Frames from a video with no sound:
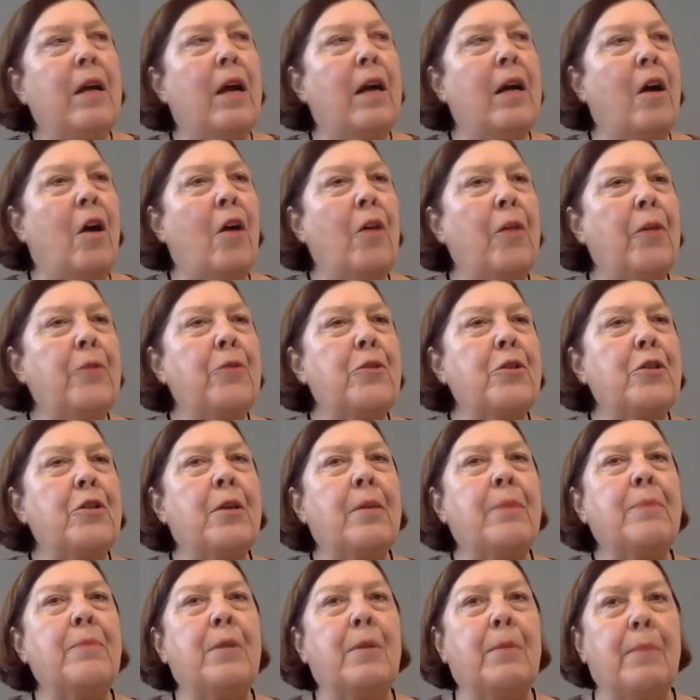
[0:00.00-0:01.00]
uh,
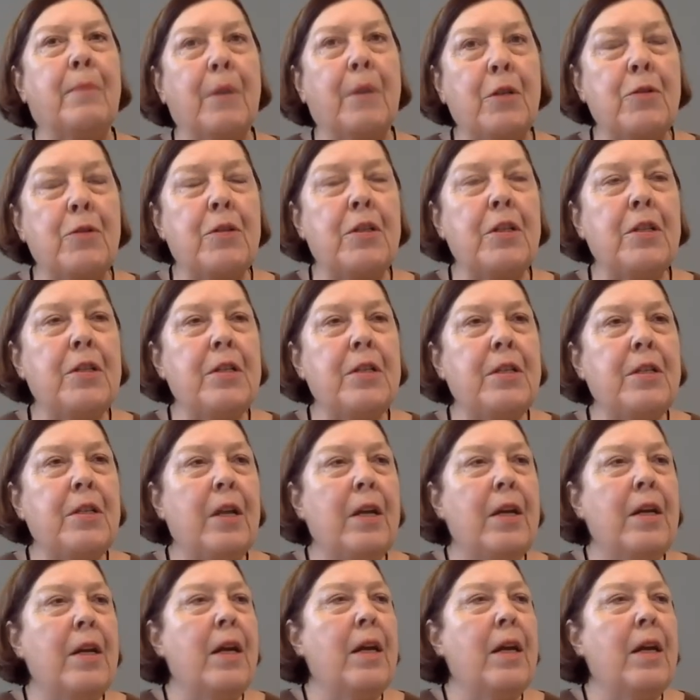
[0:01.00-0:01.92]
authorship to Moses.